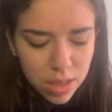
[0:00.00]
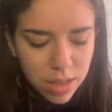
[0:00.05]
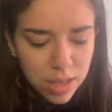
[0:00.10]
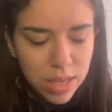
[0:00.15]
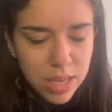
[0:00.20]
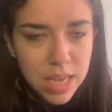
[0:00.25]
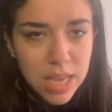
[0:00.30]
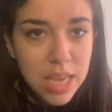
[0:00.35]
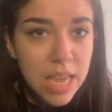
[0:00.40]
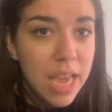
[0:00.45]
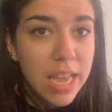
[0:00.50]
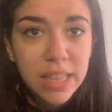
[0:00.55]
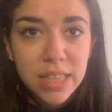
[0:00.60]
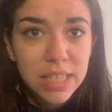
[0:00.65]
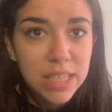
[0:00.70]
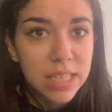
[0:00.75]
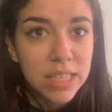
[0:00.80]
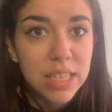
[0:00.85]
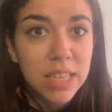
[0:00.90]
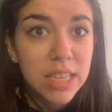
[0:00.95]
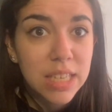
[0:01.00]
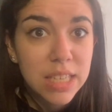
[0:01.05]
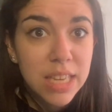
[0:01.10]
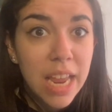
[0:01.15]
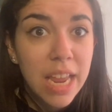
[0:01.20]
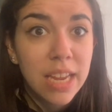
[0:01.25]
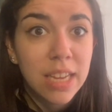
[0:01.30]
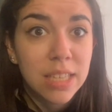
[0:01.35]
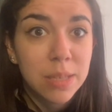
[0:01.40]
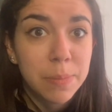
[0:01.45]
he hates
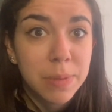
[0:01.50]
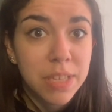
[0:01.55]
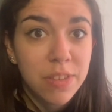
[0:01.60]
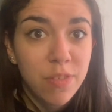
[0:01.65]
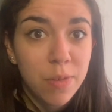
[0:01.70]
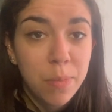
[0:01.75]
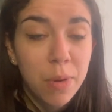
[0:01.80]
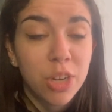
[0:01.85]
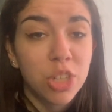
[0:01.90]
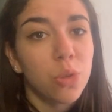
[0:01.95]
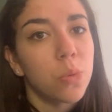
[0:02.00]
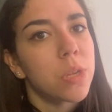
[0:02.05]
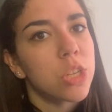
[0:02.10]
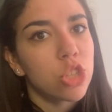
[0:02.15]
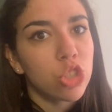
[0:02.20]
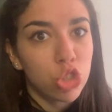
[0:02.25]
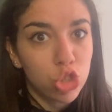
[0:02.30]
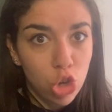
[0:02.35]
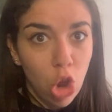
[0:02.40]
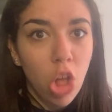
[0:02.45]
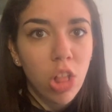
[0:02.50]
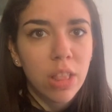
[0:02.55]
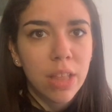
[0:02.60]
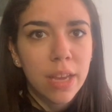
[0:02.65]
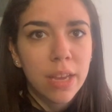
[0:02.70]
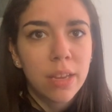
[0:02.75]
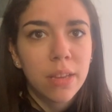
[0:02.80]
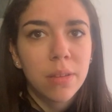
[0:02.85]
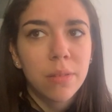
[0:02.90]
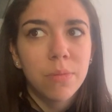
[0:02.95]
saying a specific part, so he's
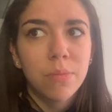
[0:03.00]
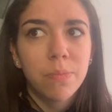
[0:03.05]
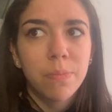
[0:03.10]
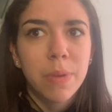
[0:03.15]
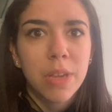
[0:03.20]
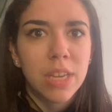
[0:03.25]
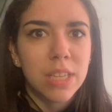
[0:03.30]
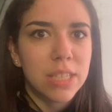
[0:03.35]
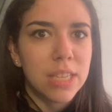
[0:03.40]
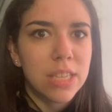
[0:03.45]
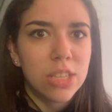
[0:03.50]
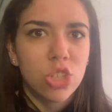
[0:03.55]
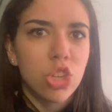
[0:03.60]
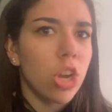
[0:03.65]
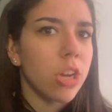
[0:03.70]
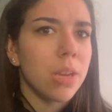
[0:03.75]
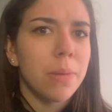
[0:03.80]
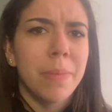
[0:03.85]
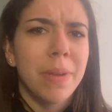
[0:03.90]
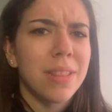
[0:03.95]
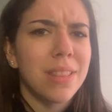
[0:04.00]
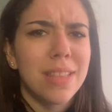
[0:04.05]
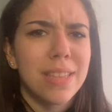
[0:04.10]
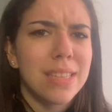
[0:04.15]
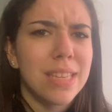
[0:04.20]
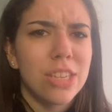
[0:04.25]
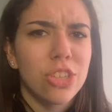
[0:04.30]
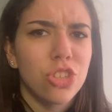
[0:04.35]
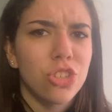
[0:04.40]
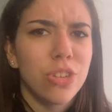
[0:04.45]
stalling because he's talking about this
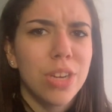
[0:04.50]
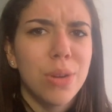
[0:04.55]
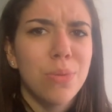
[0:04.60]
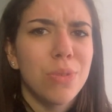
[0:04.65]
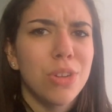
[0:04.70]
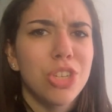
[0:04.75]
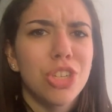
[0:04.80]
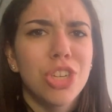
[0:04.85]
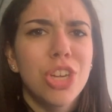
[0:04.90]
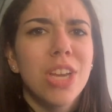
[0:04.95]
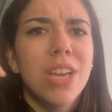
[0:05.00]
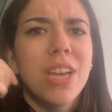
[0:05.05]
history, which